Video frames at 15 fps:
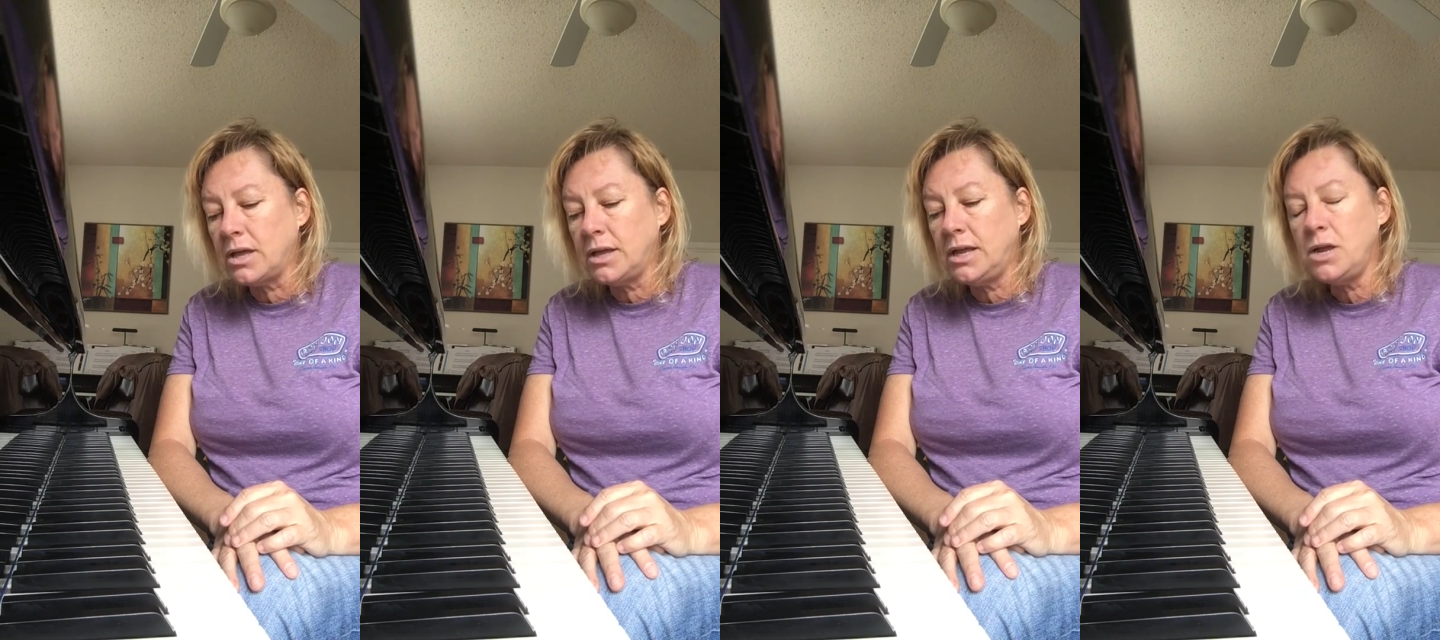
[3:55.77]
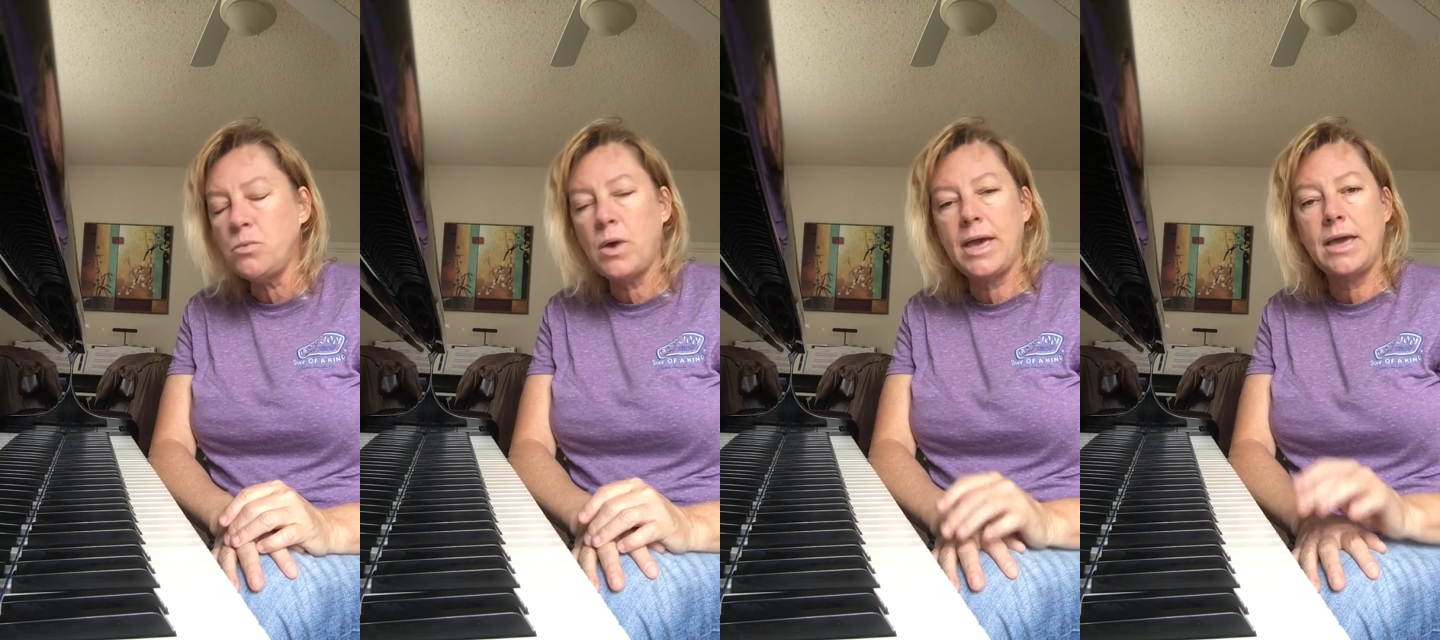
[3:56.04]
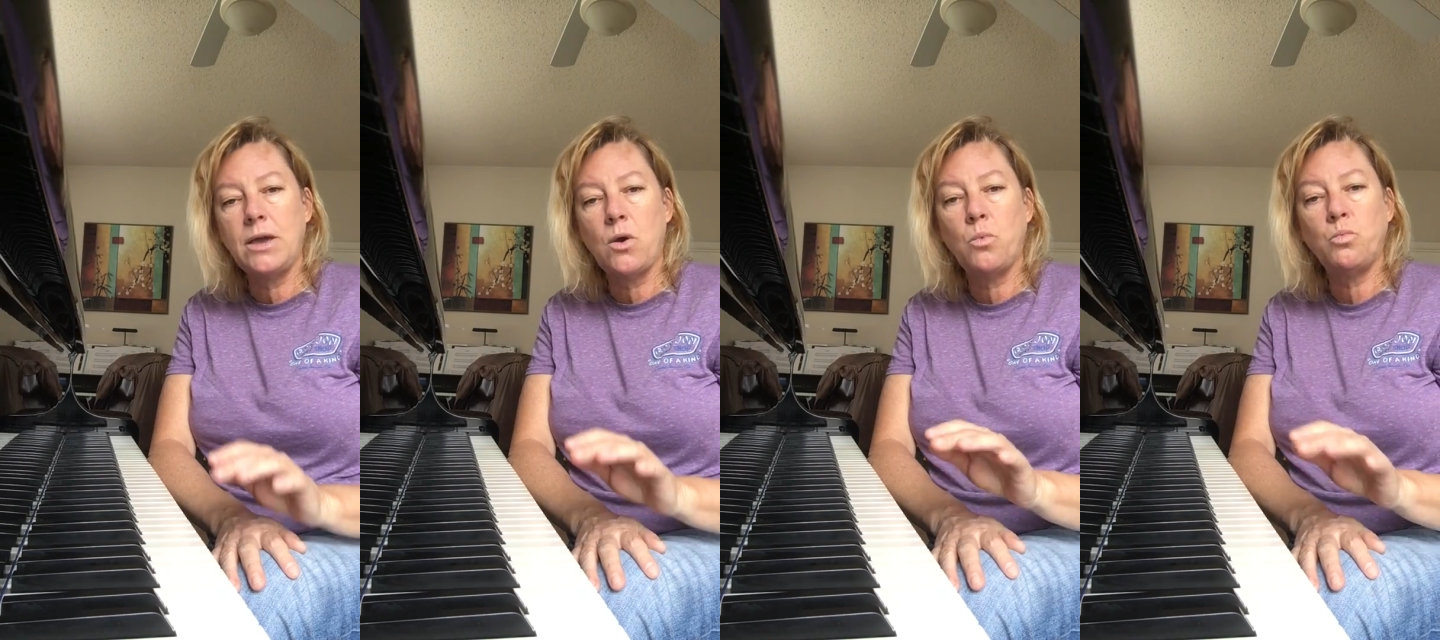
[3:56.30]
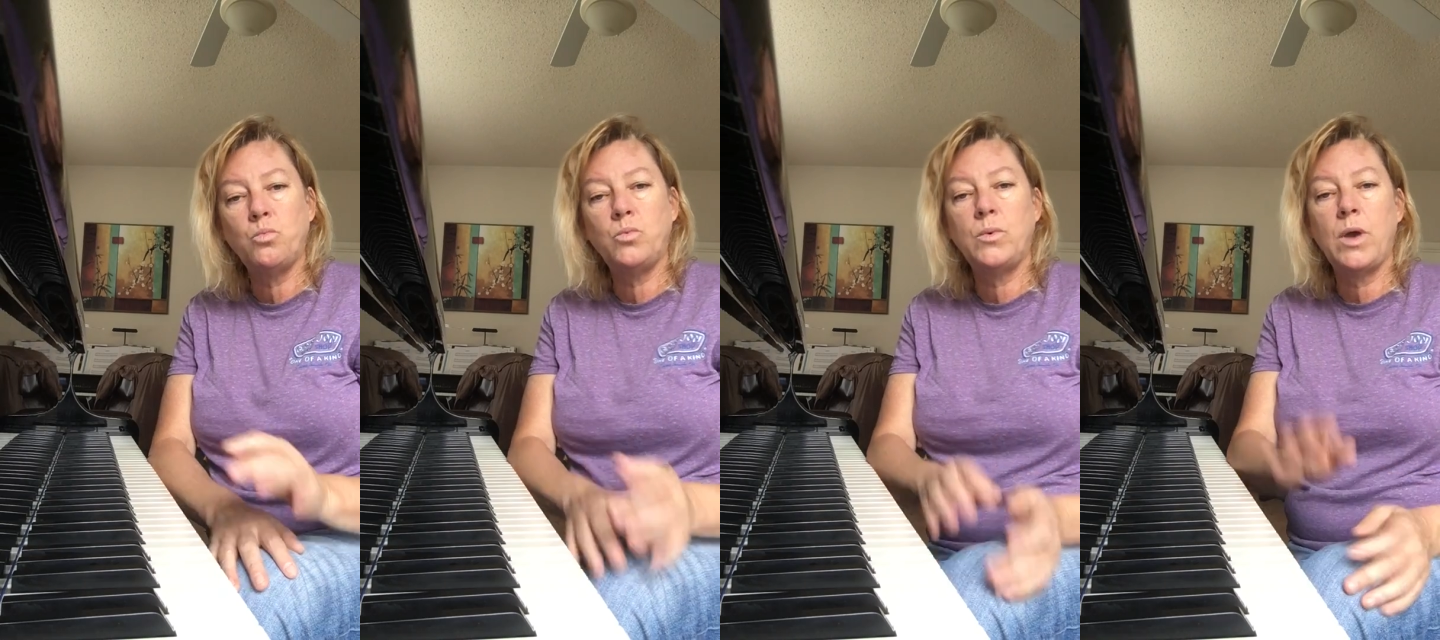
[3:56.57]
anyway,
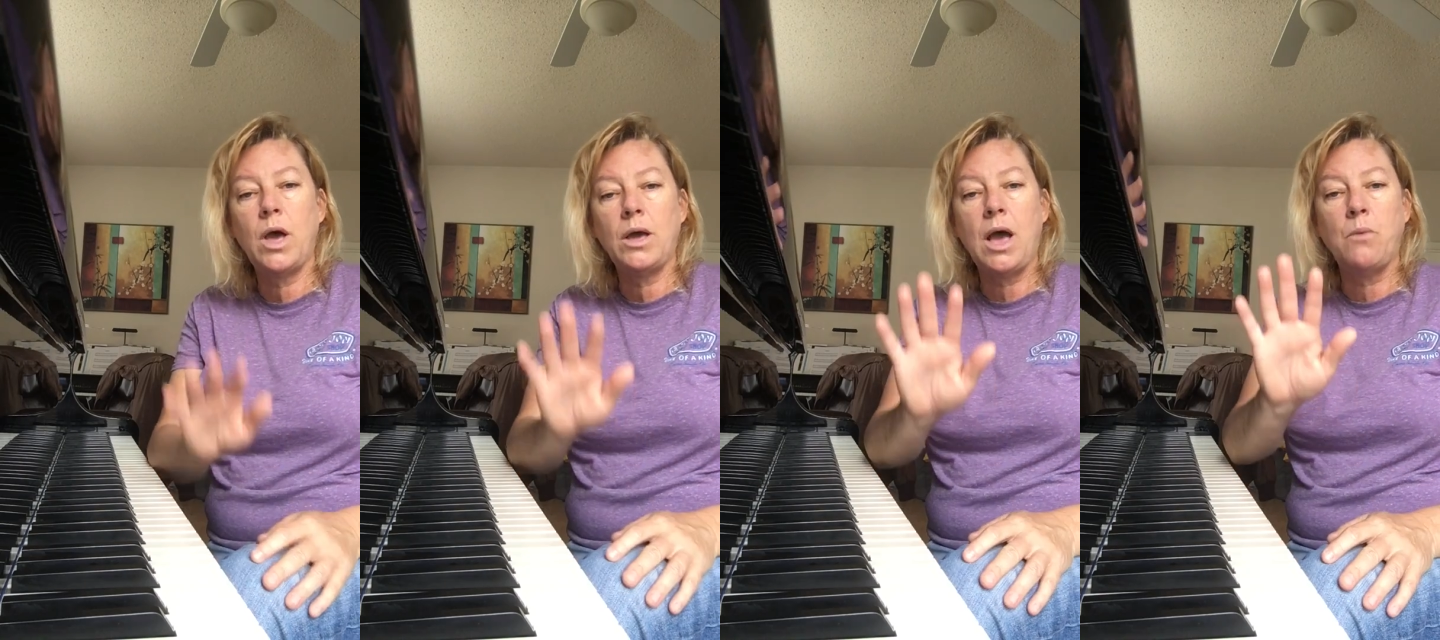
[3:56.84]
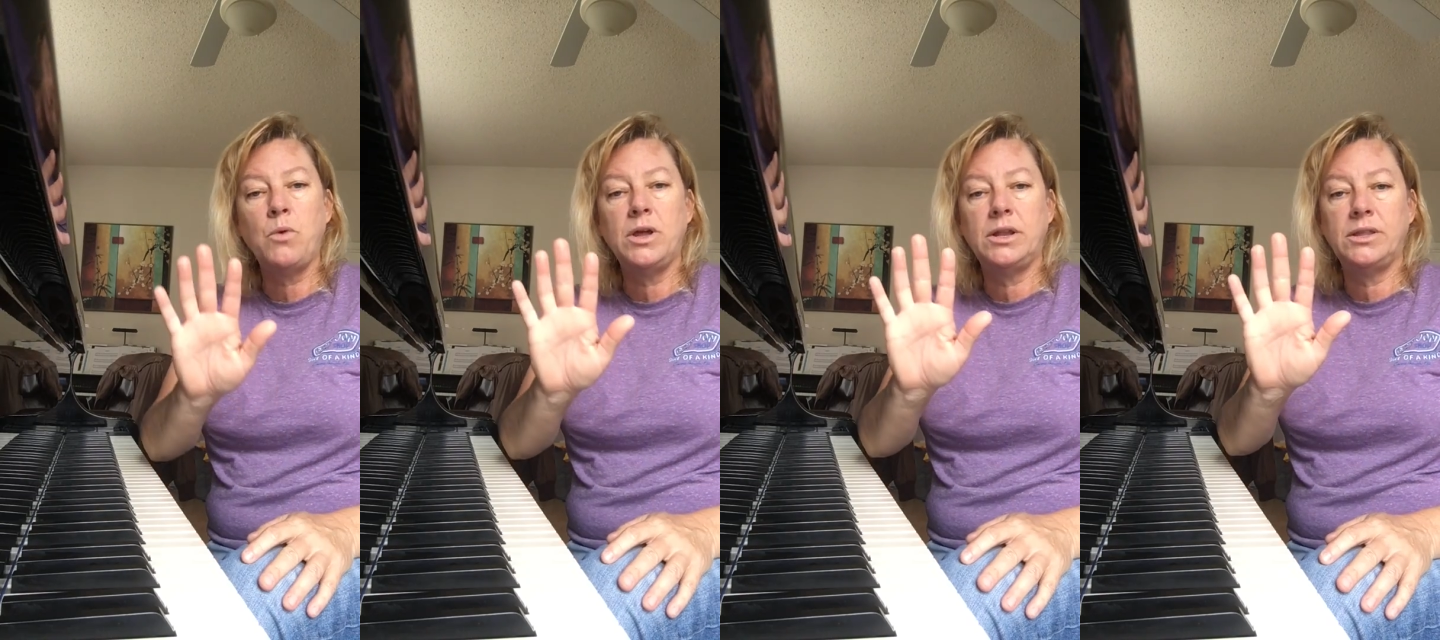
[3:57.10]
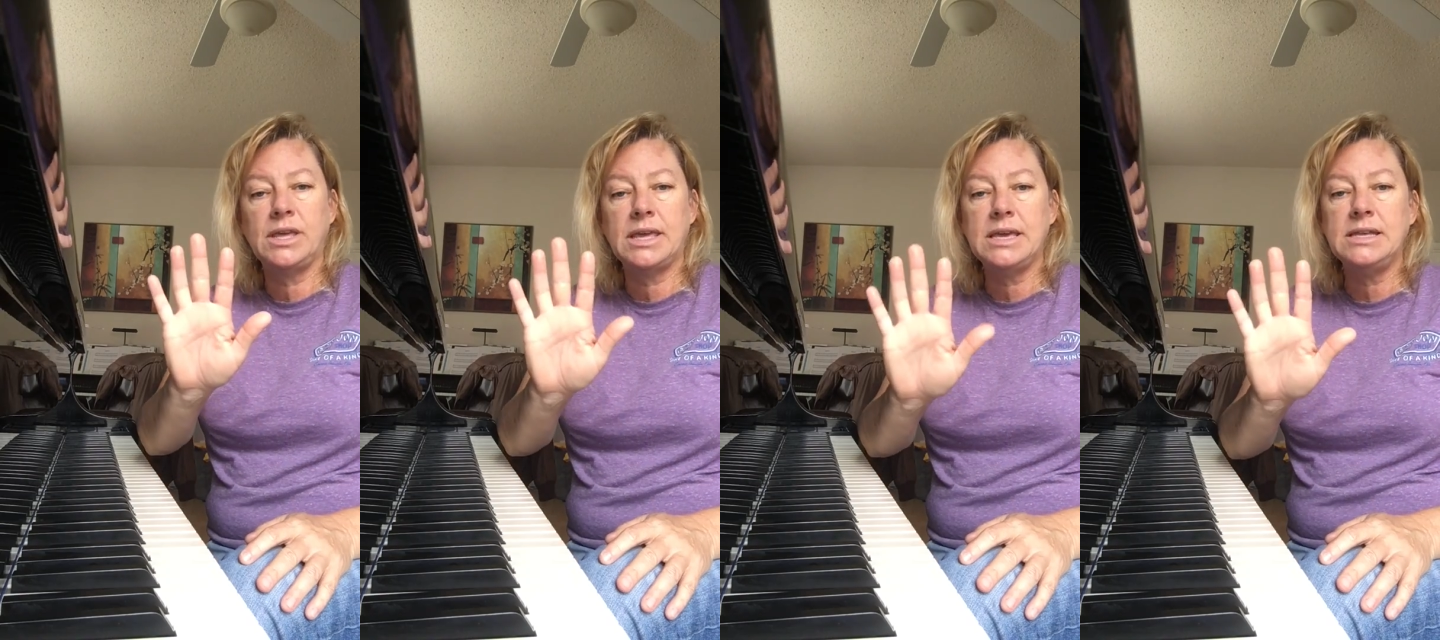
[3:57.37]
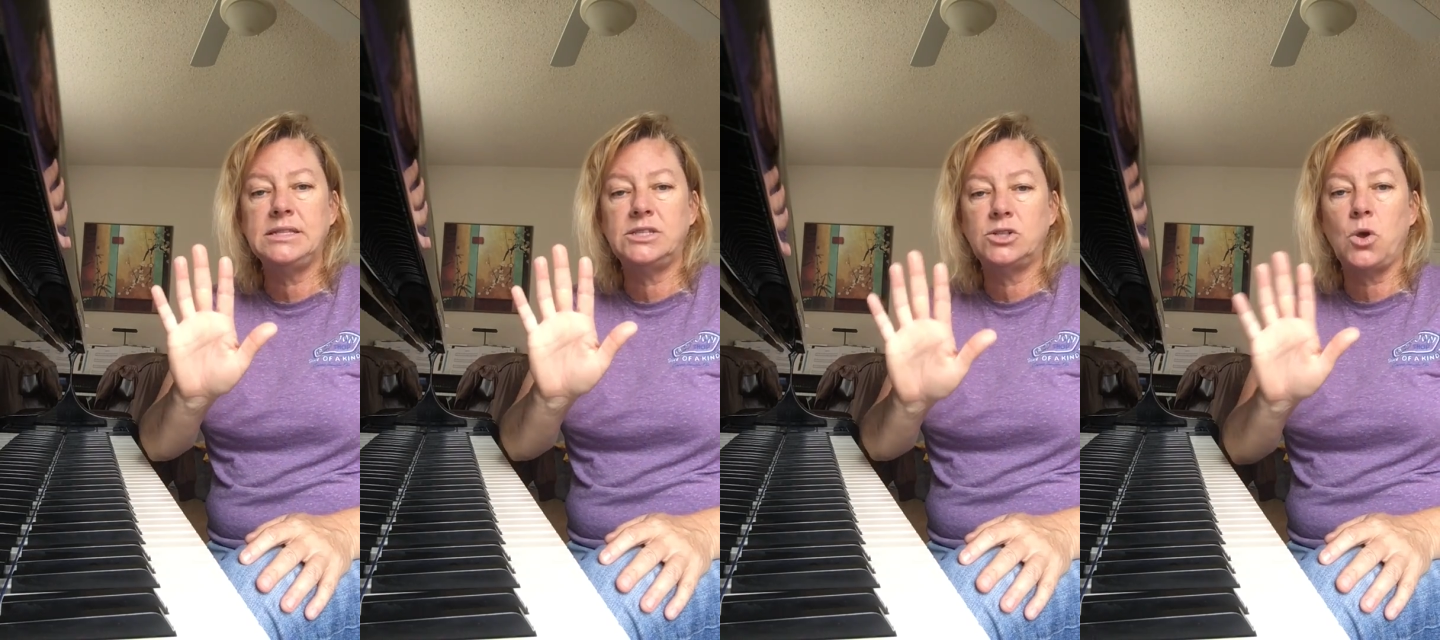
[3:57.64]
I want the kids